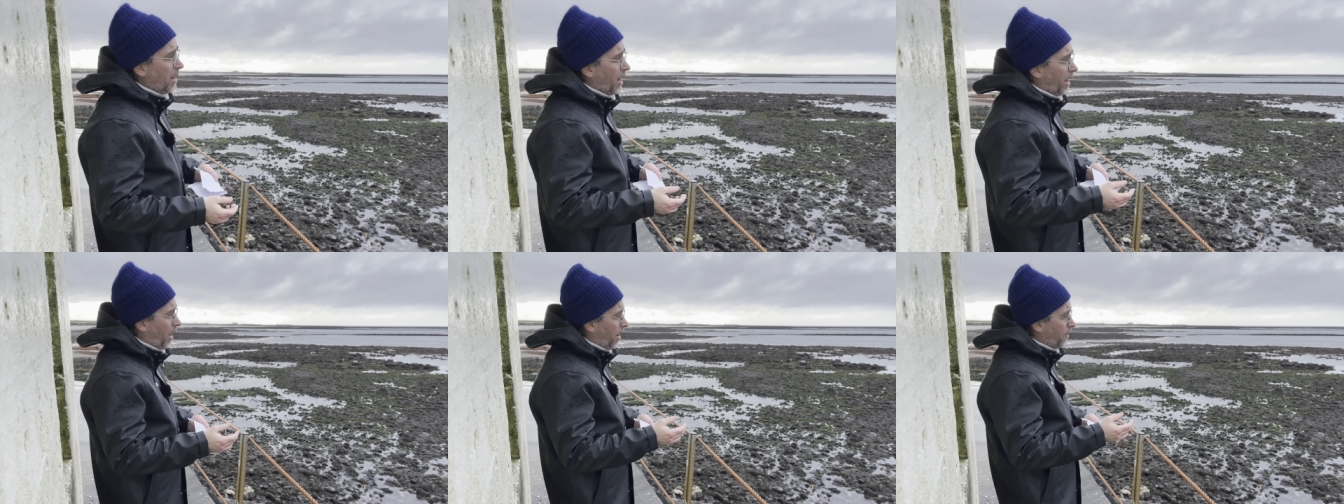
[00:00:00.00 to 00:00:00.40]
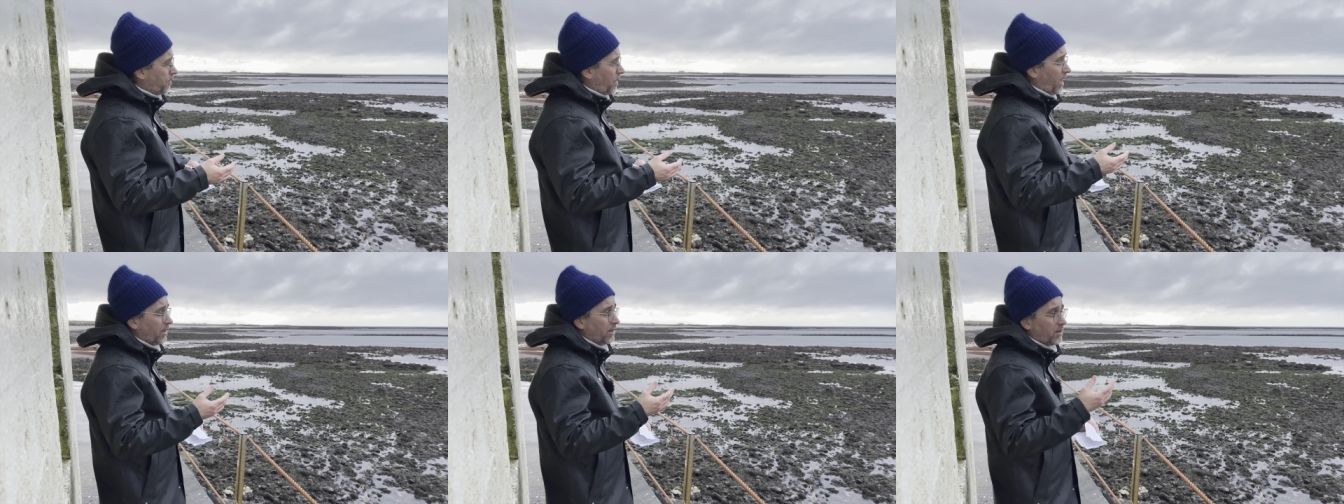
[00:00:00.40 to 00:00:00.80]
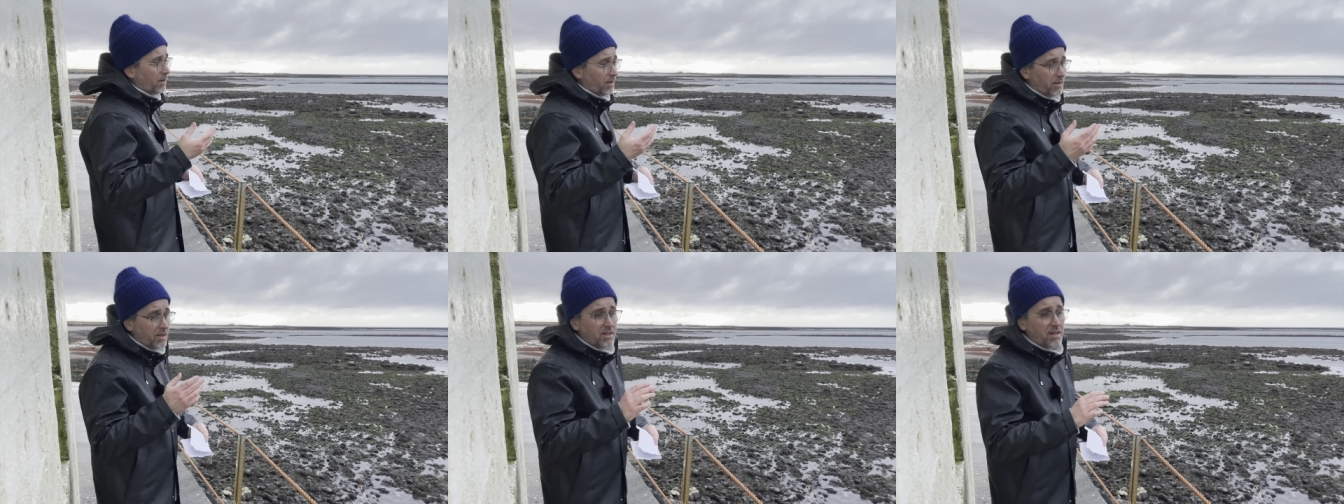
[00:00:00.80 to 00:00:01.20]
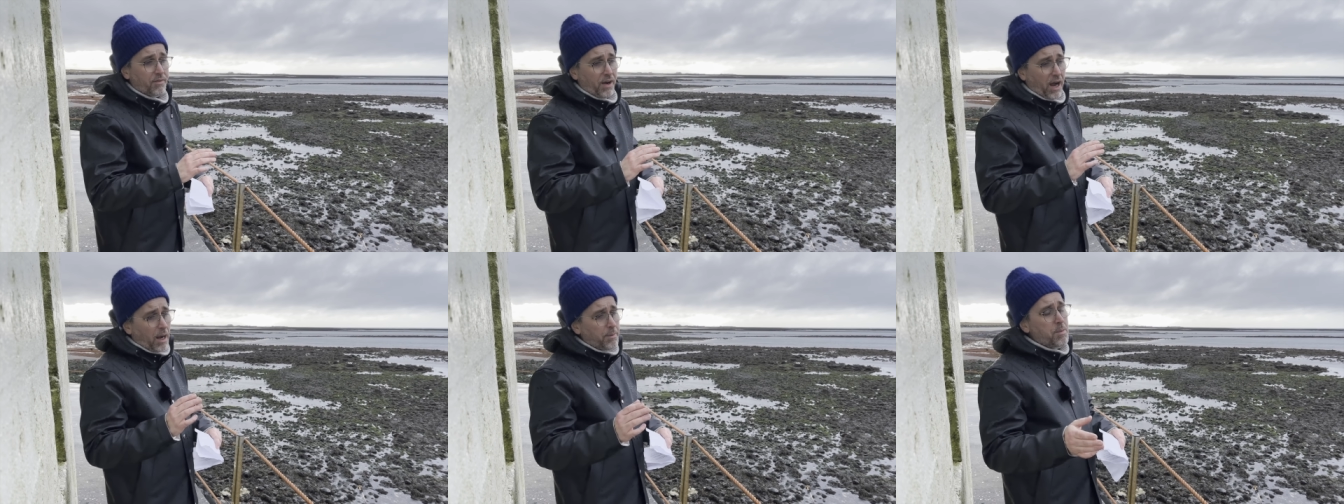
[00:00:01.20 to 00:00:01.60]
And this
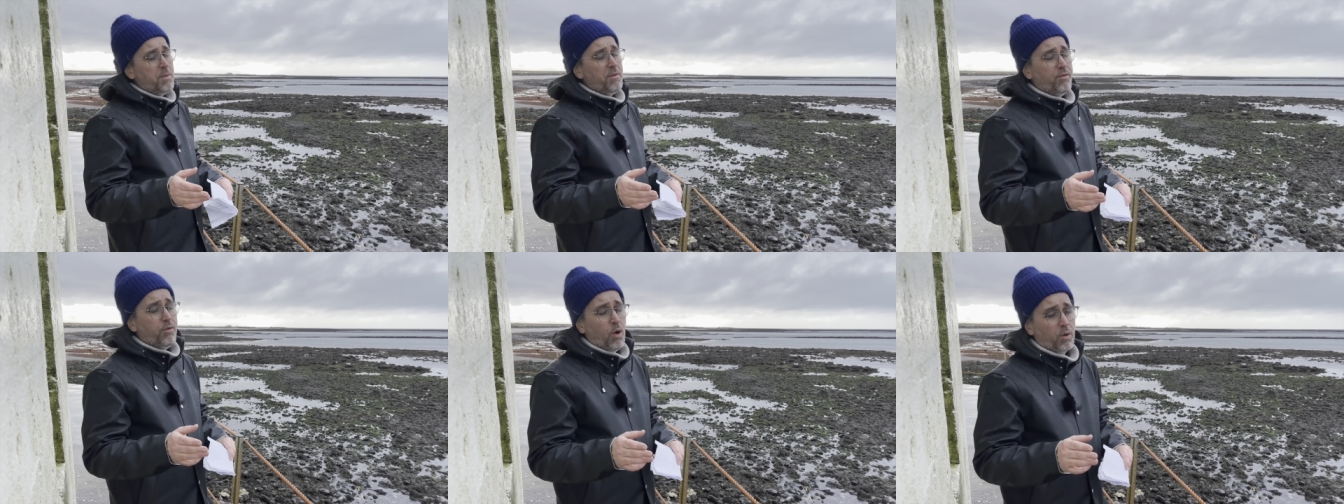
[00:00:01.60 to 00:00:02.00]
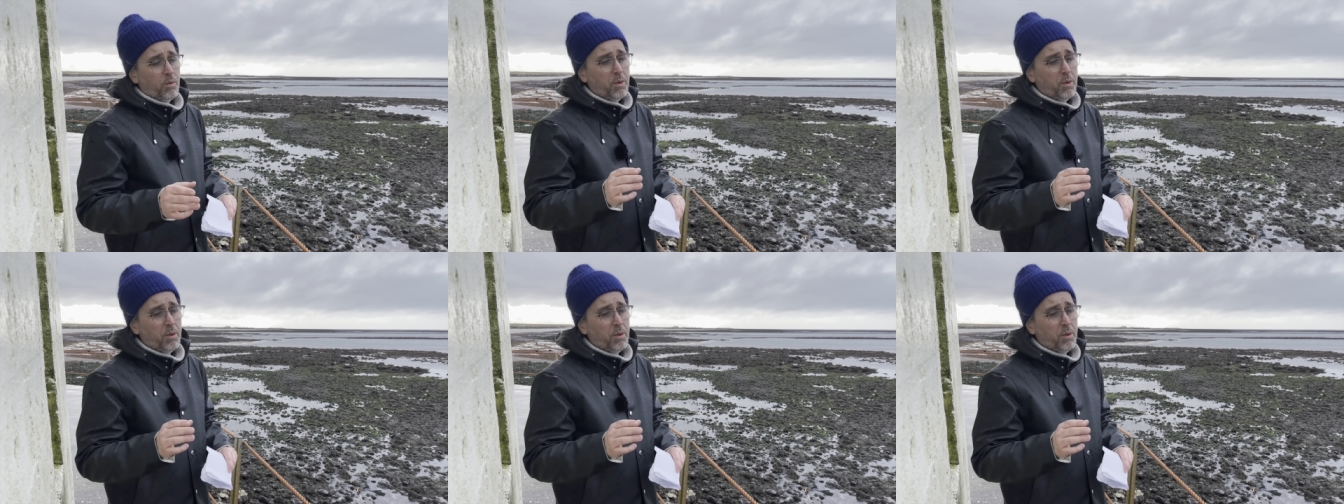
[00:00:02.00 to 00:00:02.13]
have happened before.